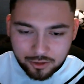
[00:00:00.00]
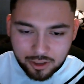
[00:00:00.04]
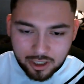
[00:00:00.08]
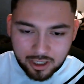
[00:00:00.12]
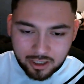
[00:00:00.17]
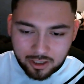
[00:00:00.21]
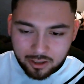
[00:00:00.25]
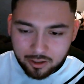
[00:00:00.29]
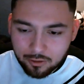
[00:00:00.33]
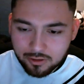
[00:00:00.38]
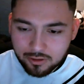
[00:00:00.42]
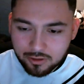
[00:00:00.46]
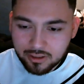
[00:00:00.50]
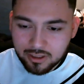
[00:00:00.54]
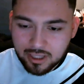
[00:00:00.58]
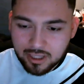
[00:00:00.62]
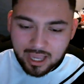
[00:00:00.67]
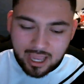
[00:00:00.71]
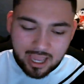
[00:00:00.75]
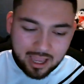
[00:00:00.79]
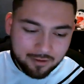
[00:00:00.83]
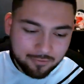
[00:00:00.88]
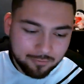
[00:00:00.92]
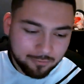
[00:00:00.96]
to close out the
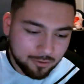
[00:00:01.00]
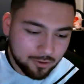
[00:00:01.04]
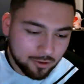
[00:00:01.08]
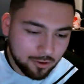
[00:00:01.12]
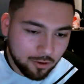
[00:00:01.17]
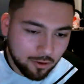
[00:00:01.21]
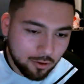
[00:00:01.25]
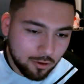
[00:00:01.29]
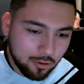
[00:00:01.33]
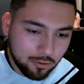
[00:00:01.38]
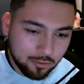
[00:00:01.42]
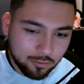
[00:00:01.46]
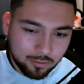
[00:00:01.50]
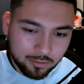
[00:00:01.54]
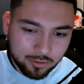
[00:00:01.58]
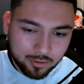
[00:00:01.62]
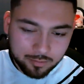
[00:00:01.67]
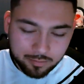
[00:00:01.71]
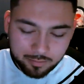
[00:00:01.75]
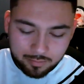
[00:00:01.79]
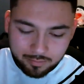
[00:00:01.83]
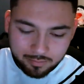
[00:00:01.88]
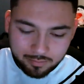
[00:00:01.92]
half with a goal,